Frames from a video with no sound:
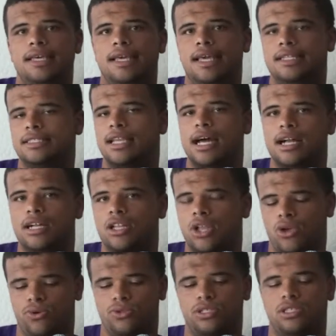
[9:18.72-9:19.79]
It's not
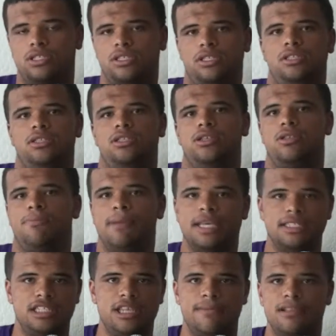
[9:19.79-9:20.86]
close. They're the
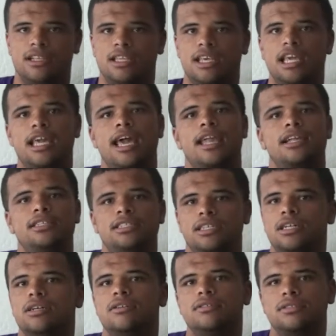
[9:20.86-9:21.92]
best team in the league. And
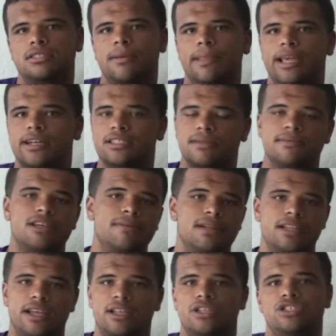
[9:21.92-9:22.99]
until something else I'm talking about
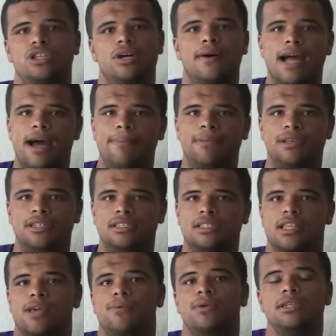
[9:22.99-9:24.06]
later in the show happens,
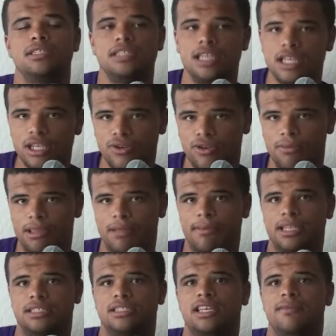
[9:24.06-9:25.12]
they will continue to be the
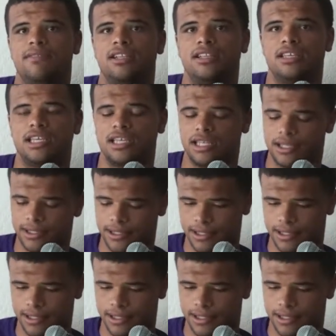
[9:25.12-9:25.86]
best team in the league.